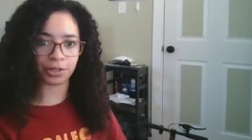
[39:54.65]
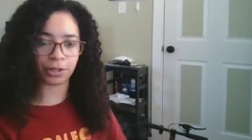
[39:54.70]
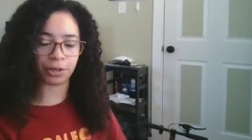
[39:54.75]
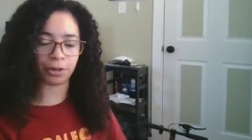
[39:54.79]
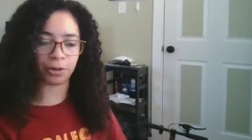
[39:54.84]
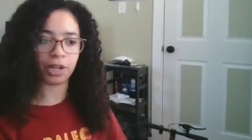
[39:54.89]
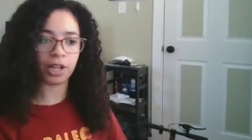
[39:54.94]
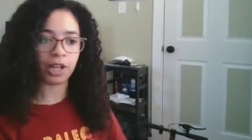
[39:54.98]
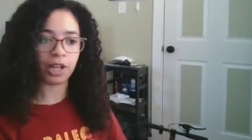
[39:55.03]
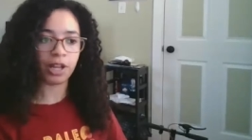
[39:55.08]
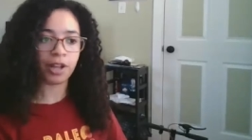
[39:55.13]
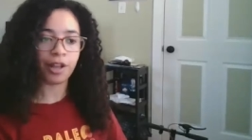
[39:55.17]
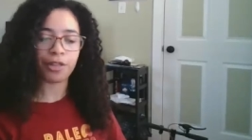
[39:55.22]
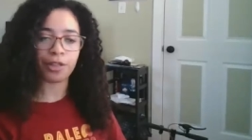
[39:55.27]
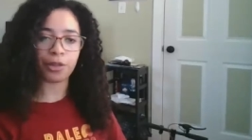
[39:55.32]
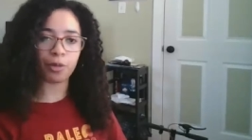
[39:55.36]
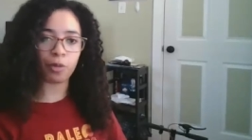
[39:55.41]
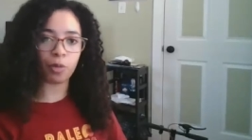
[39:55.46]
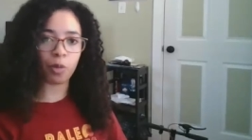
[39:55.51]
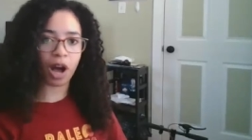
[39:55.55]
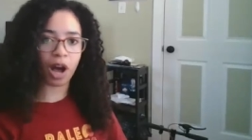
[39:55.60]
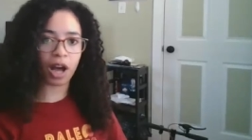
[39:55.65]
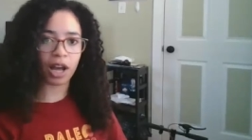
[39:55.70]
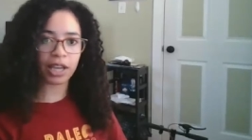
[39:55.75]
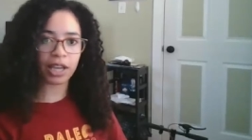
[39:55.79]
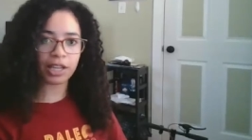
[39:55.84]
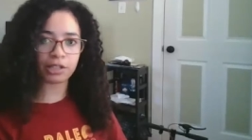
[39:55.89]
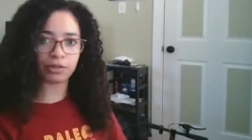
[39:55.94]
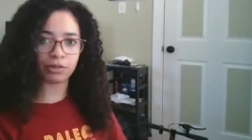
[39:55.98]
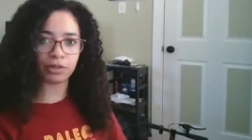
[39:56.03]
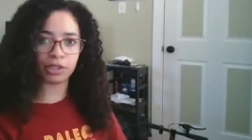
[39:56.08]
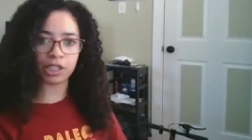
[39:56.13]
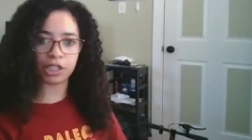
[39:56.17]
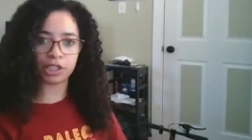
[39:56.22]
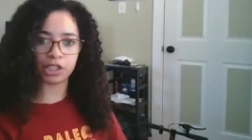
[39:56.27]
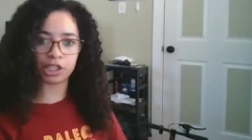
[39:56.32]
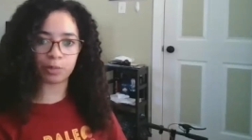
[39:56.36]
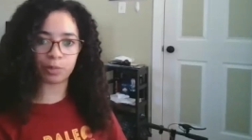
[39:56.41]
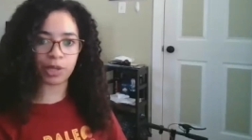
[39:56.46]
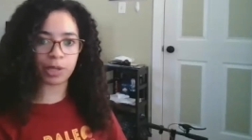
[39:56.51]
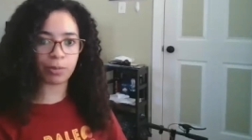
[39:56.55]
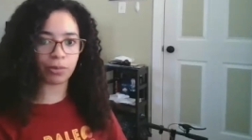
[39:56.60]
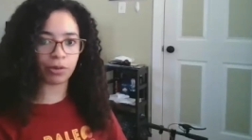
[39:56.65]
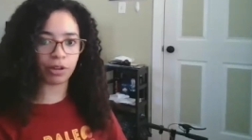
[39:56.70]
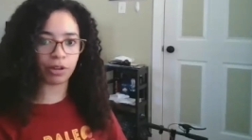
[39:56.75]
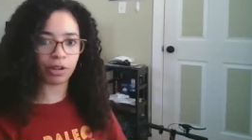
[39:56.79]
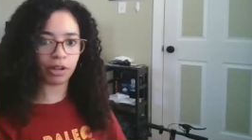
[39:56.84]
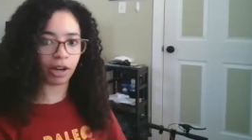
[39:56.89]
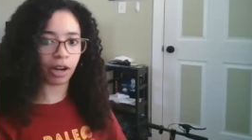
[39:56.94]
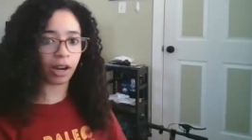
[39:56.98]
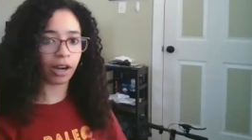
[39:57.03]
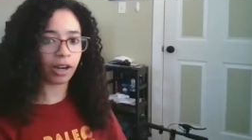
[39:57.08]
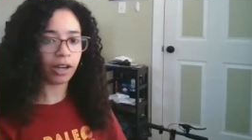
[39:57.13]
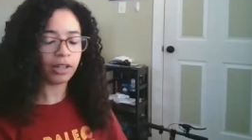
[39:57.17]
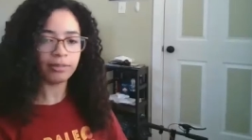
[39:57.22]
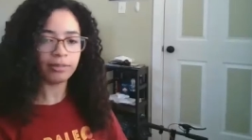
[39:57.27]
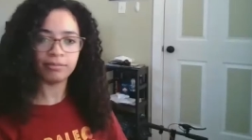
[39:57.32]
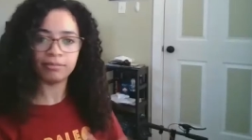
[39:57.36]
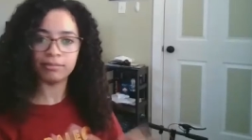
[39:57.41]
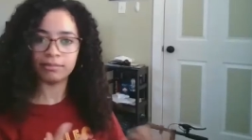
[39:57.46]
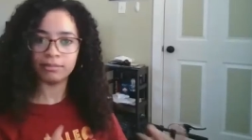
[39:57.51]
So the why is really just people are